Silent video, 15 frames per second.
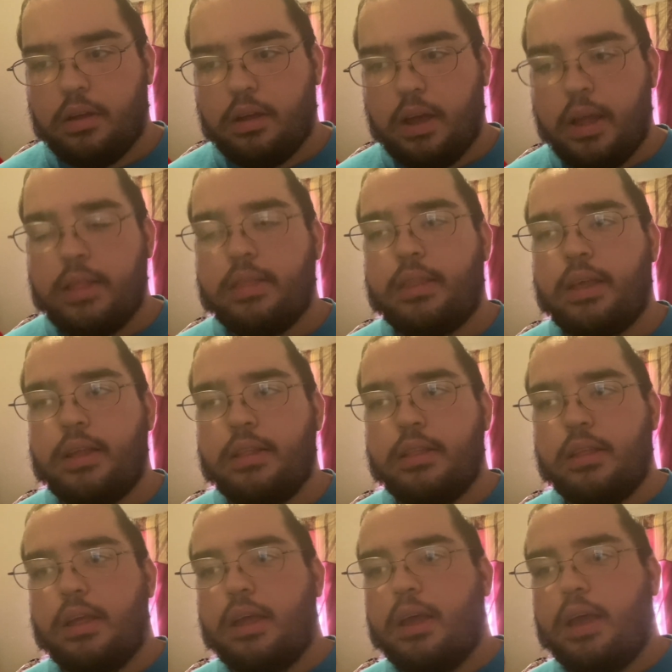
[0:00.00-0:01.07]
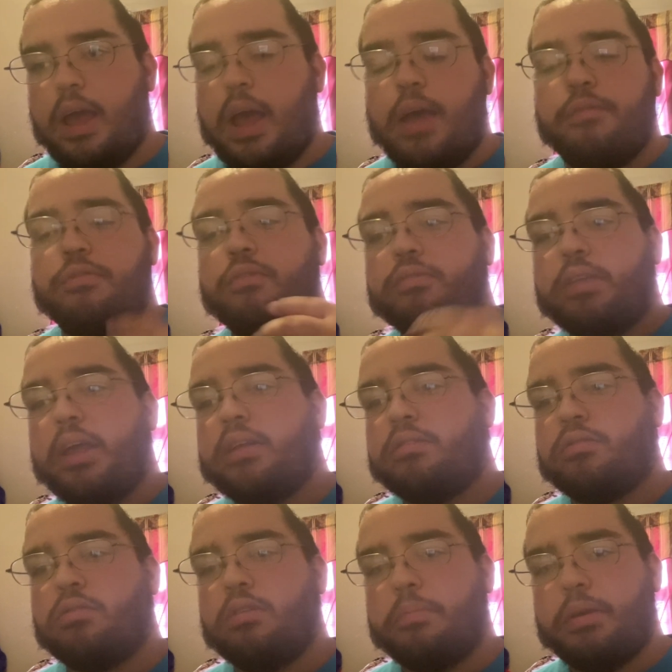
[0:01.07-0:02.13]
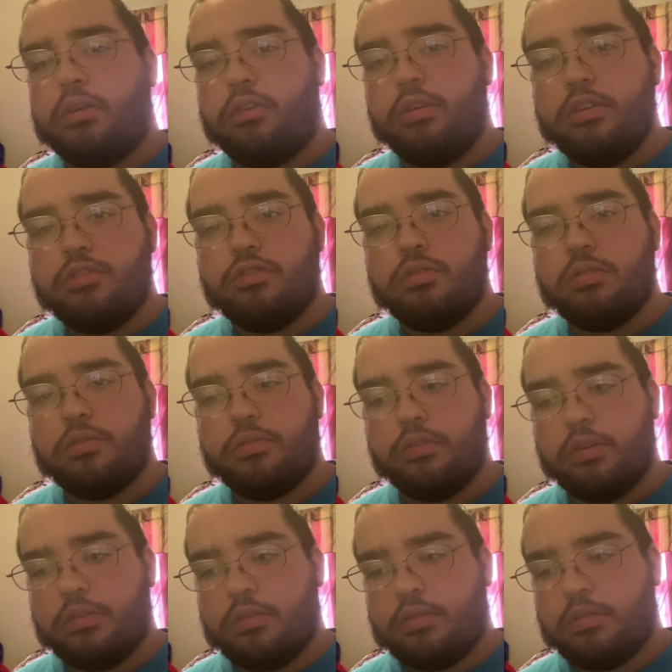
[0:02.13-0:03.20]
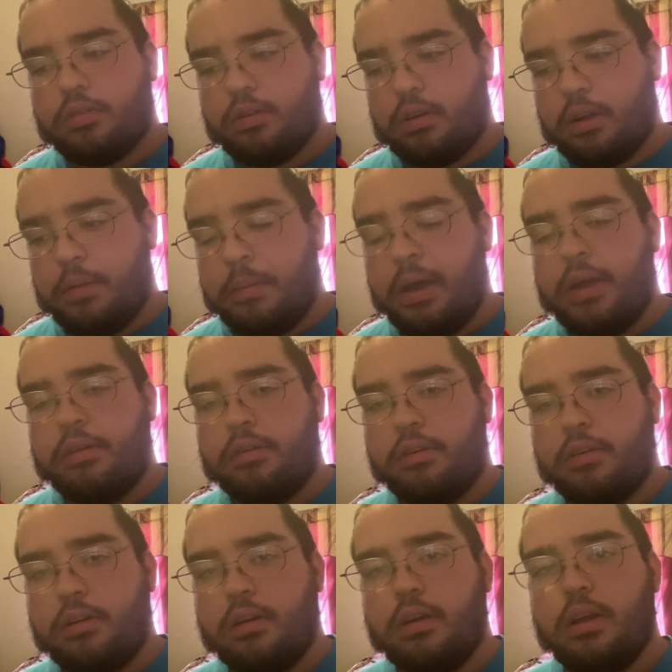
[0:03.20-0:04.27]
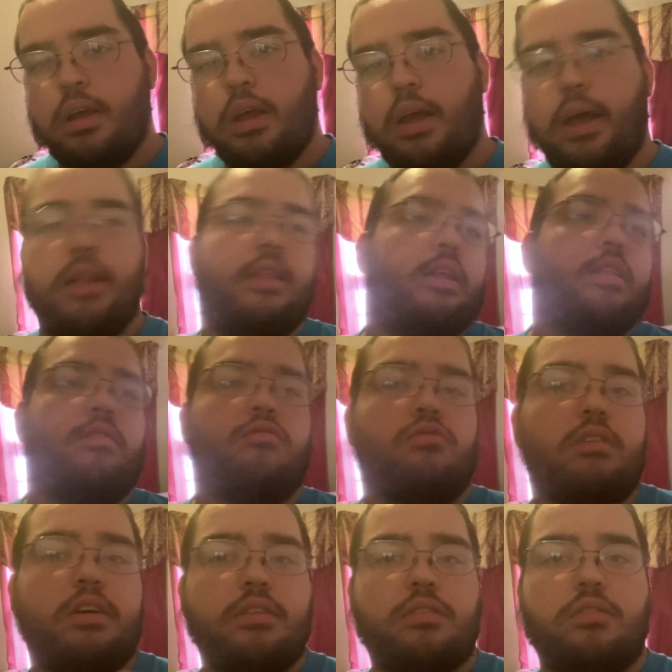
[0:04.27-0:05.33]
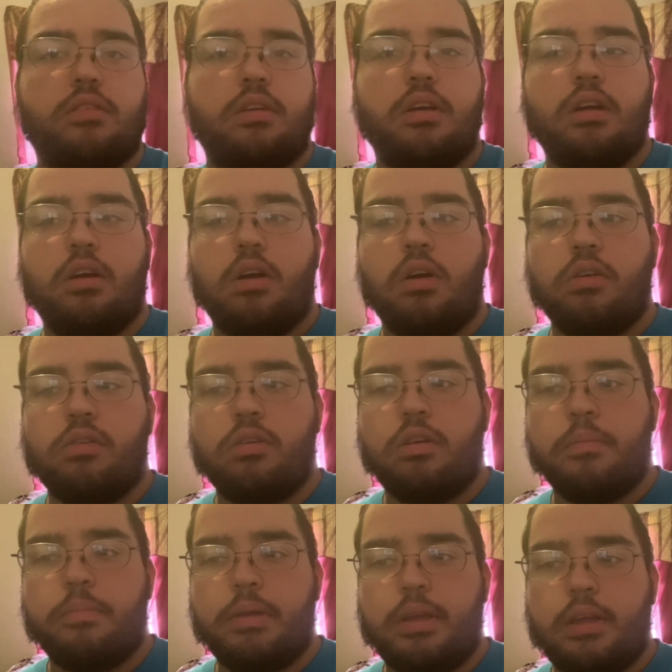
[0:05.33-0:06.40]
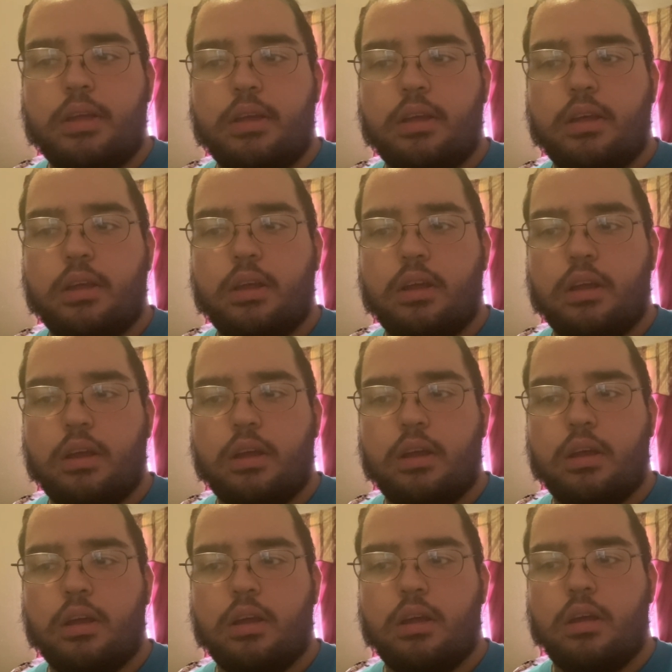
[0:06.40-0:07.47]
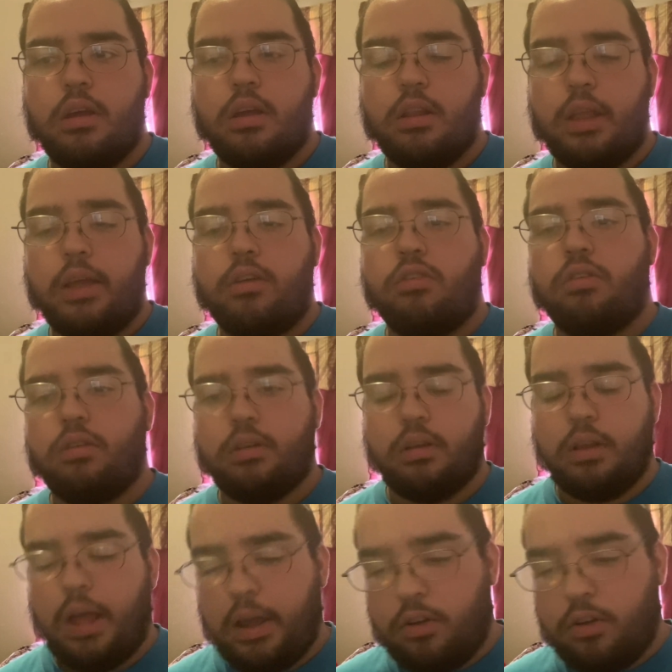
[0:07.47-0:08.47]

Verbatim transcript: And then half of that's going to be creatures versus commander. And then the rest are going to be like like